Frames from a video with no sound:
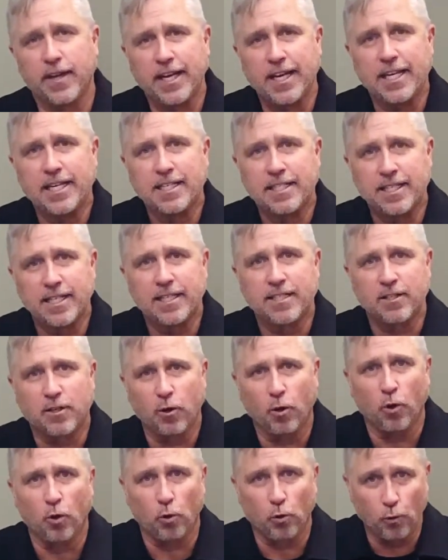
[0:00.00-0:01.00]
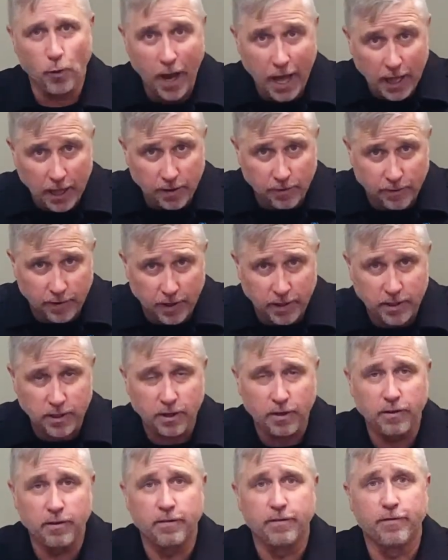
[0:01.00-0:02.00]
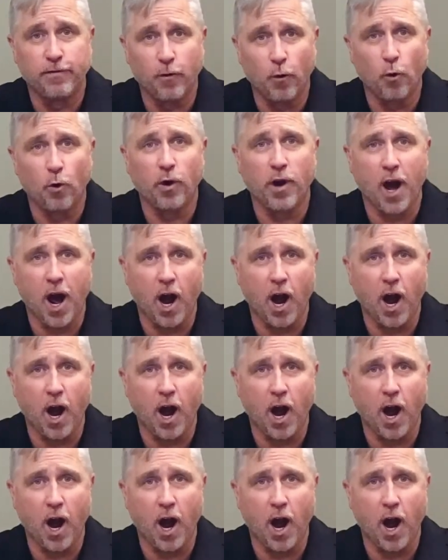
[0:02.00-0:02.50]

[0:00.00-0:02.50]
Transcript: is this goal relevant for